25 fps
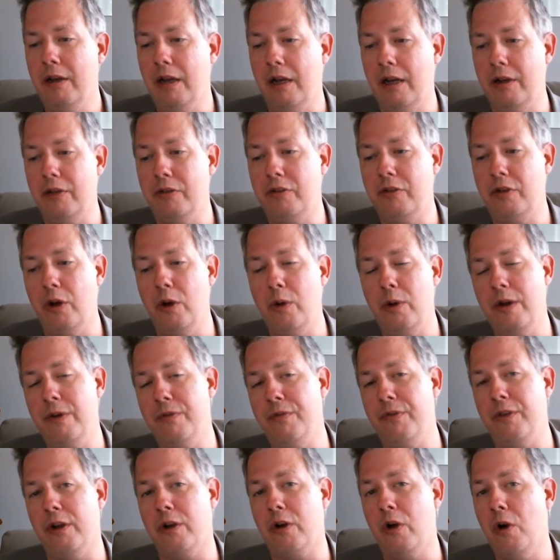So
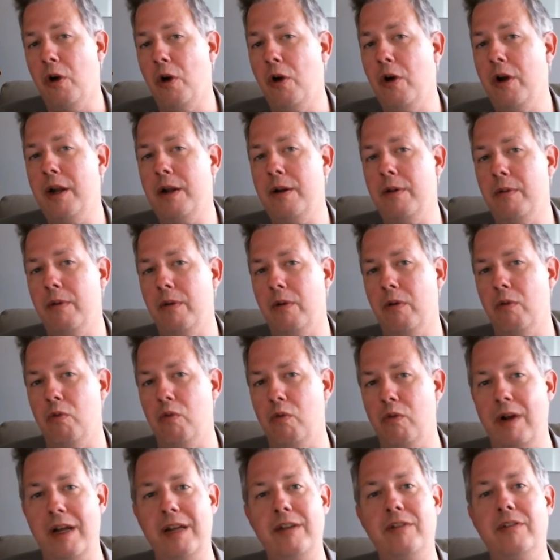if the current
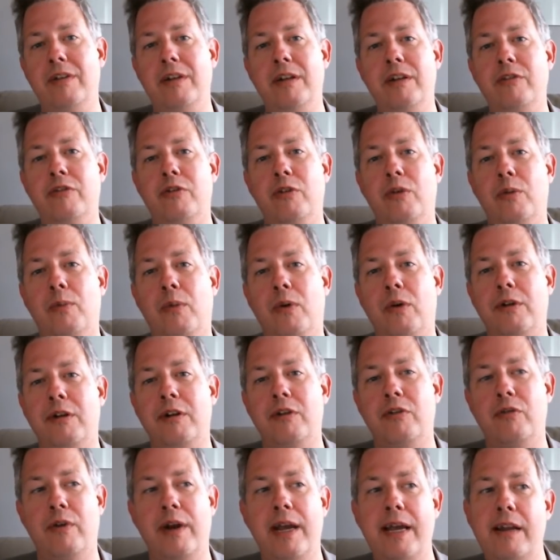residential
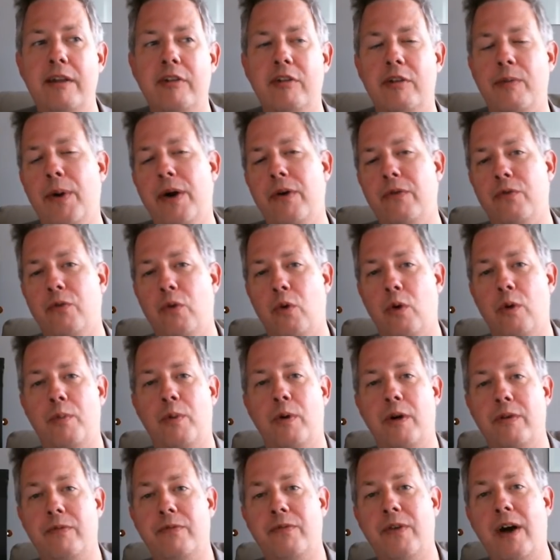mortgage rate is about
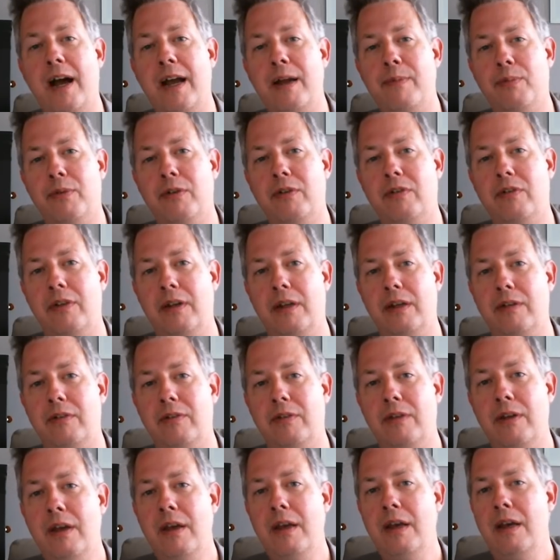
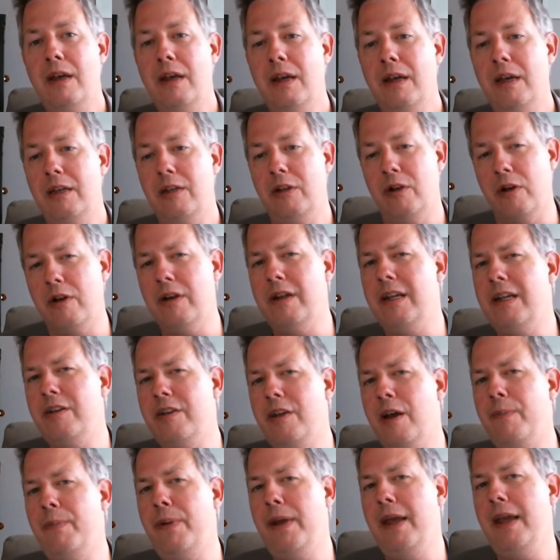4.5%, you're going to
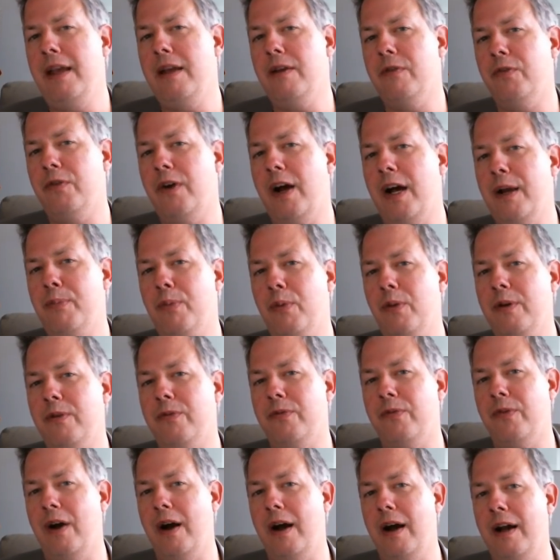end up paying
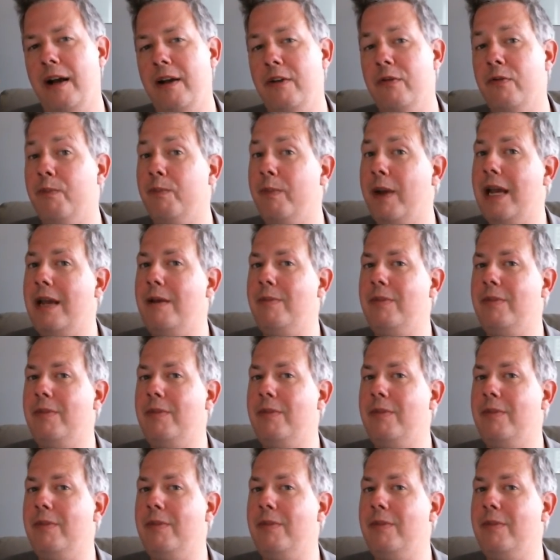5.5, maybe